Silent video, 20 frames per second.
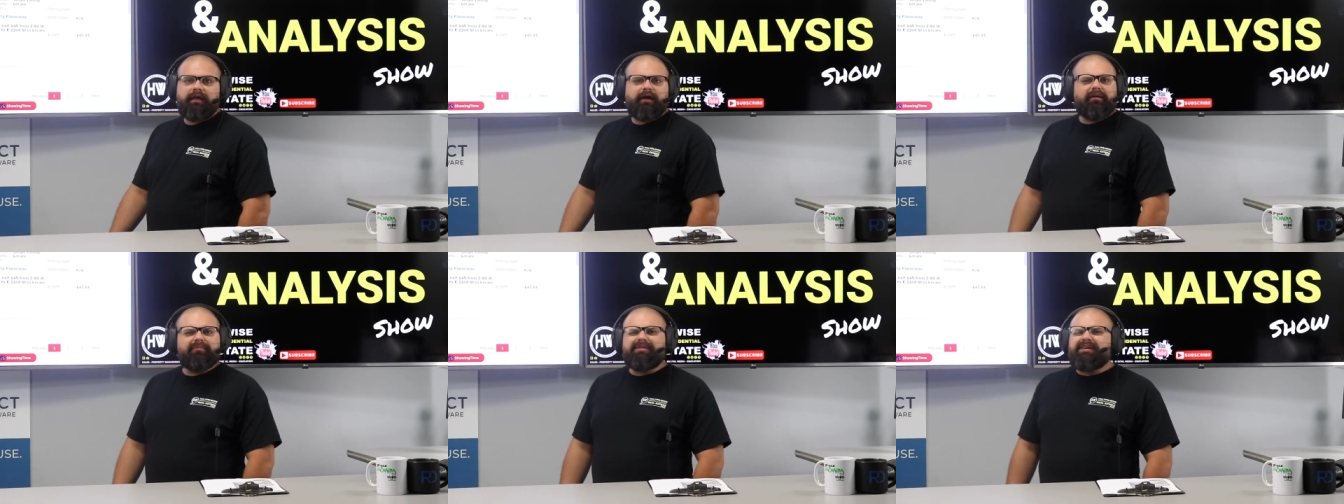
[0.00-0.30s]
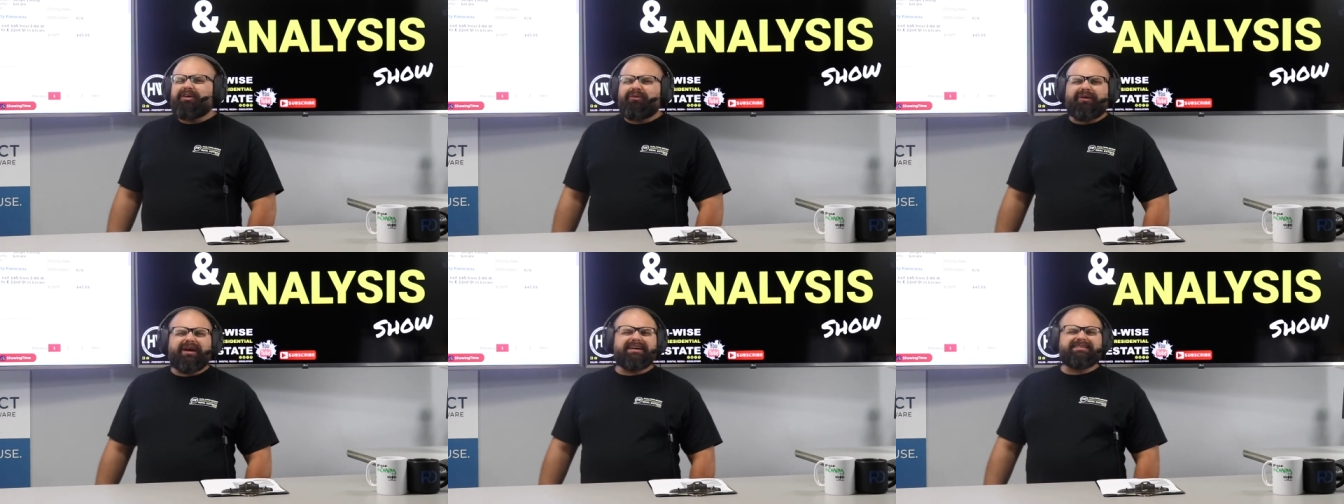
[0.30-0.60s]
That would be
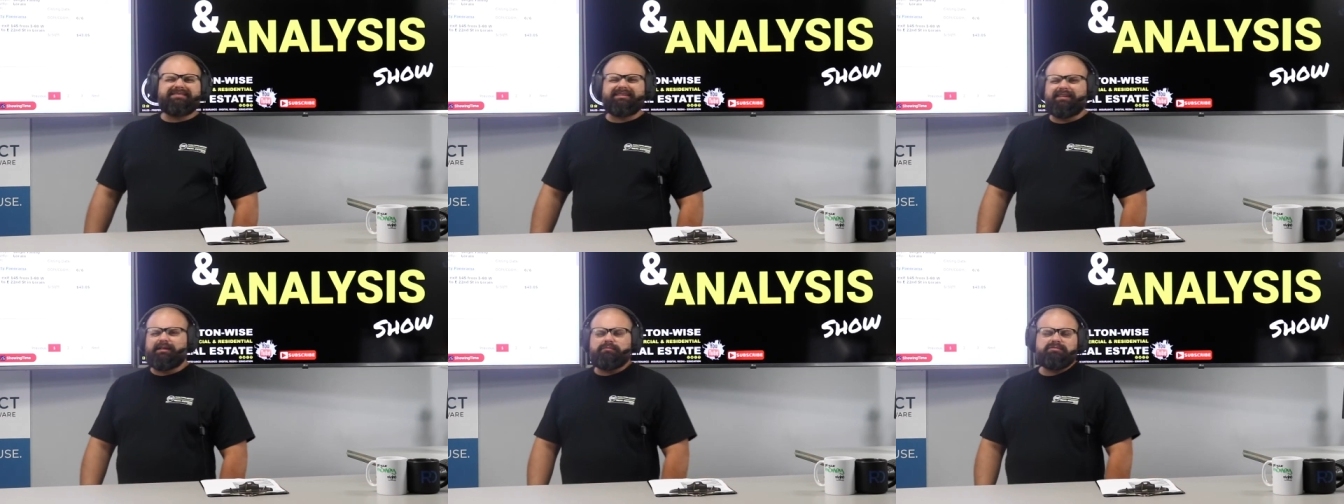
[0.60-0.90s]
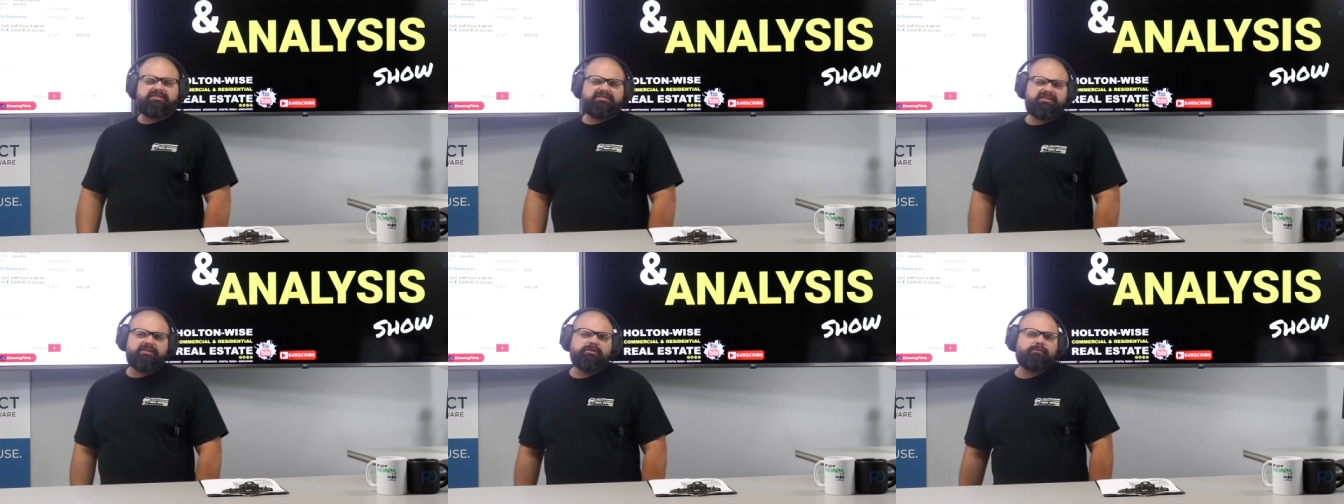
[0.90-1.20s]
crazy. That'd be
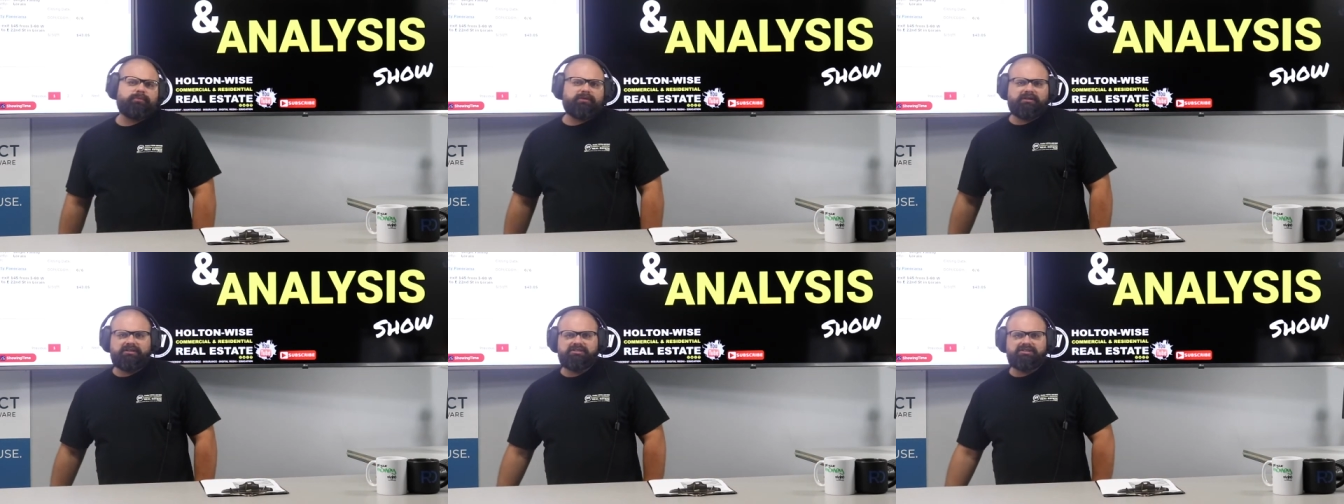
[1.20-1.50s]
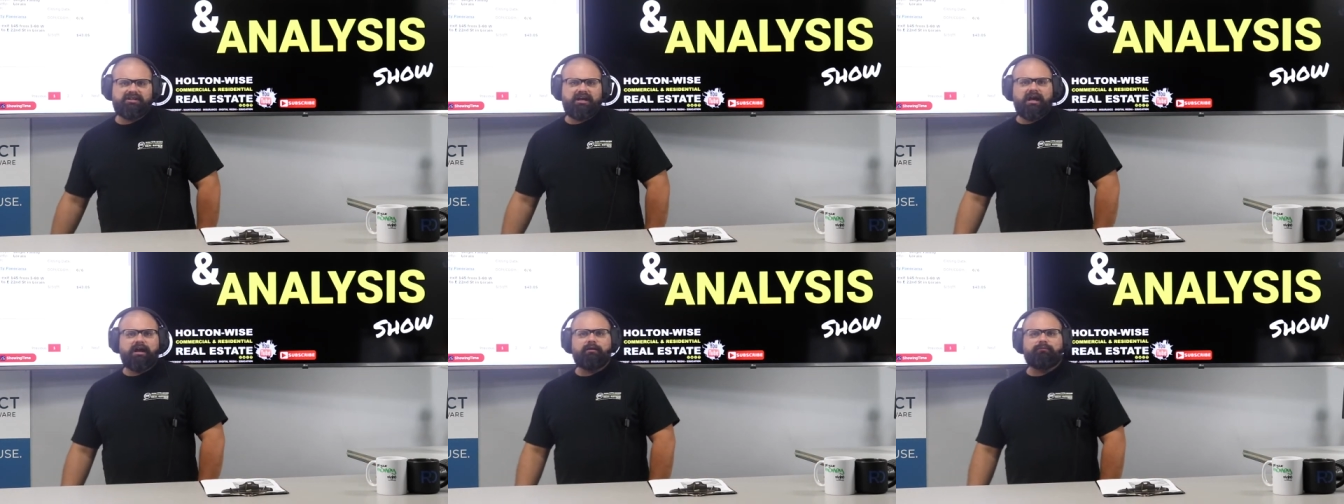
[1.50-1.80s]
stupid because
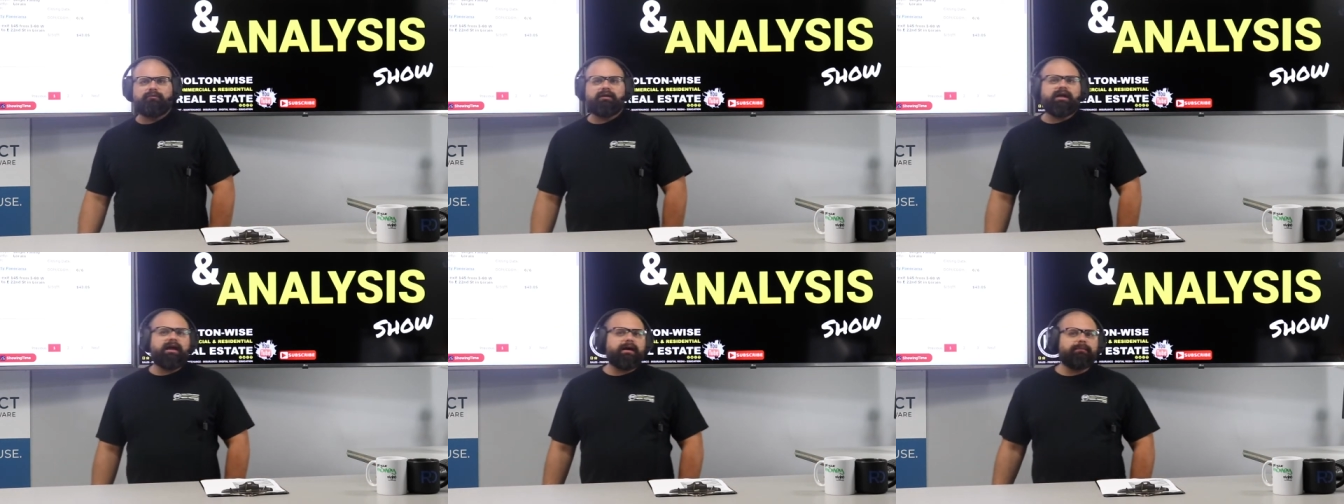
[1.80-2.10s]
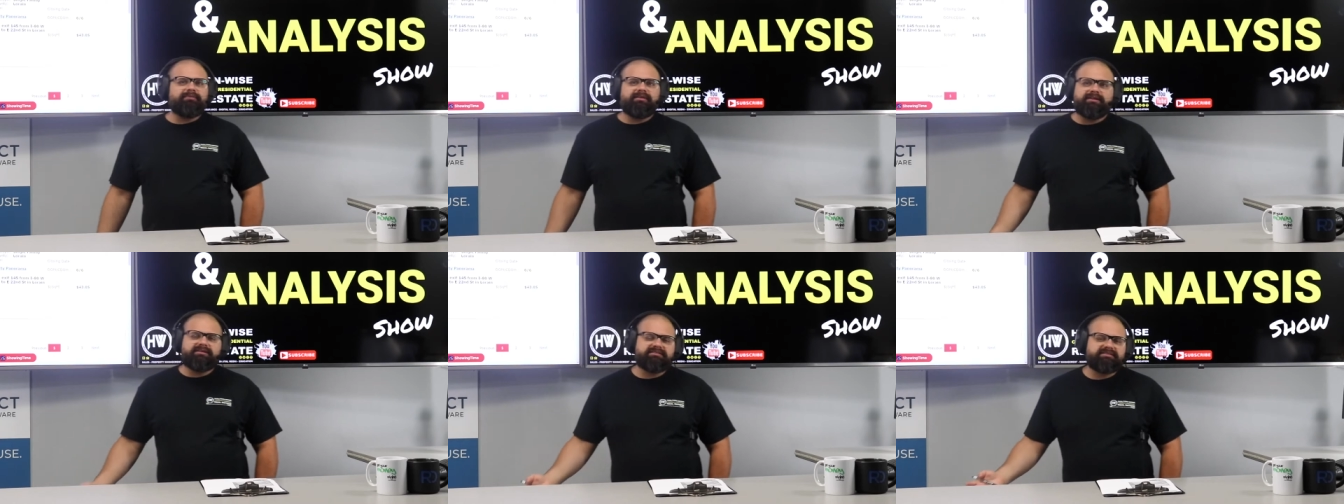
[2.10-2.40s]
you got to
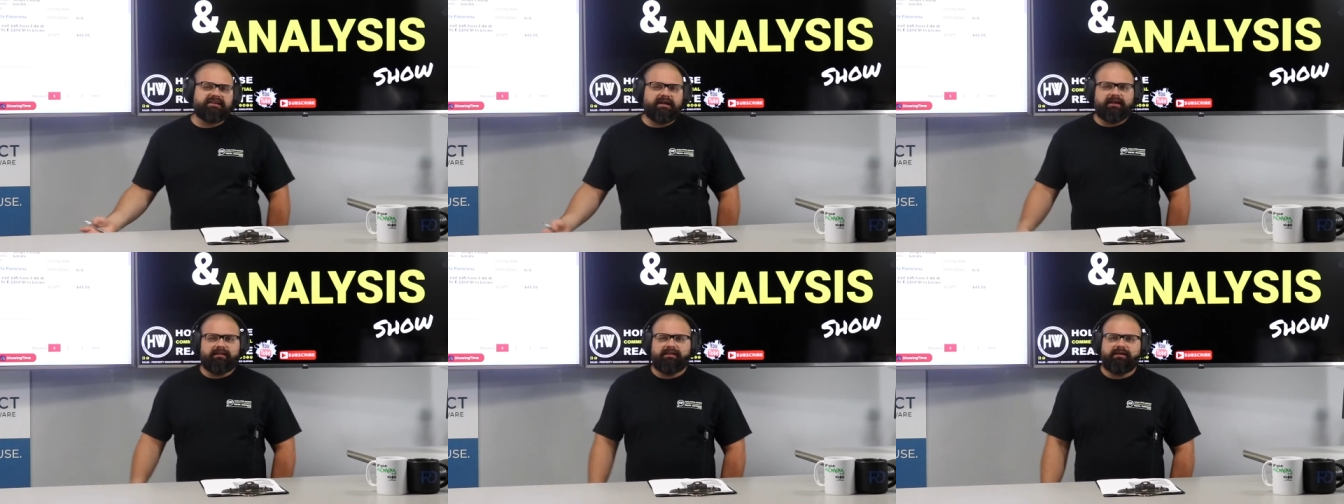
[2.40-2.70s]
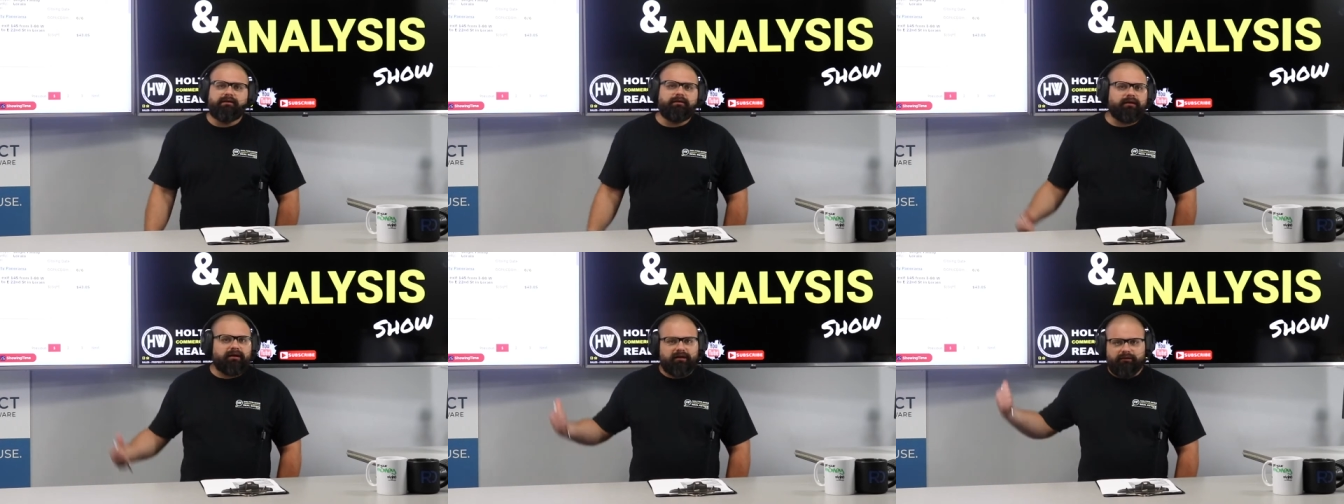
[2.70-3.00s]
rehab the inside of the
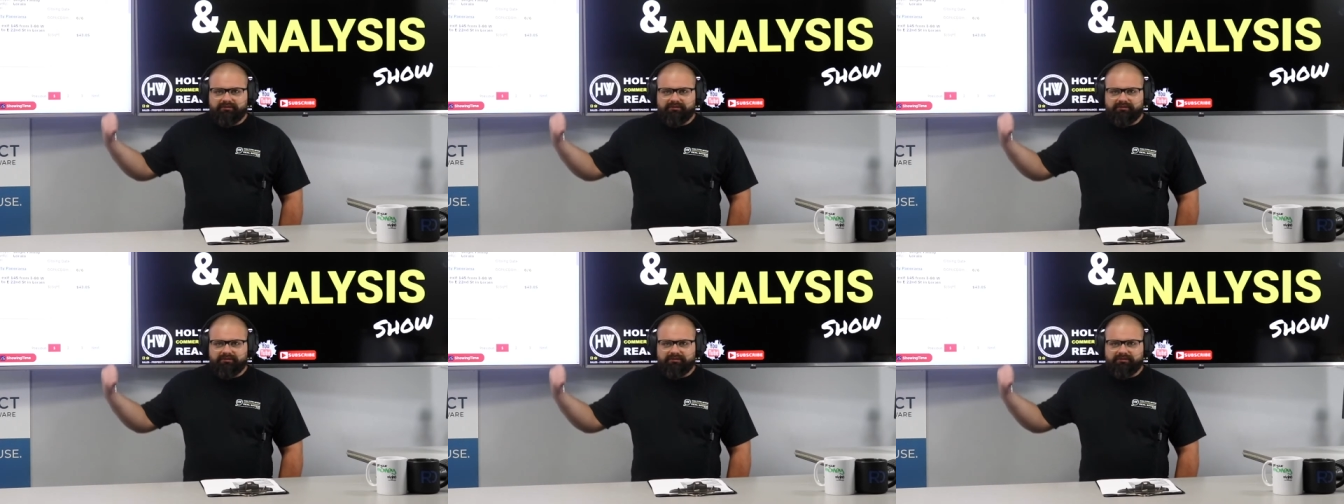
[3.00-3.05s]
unit.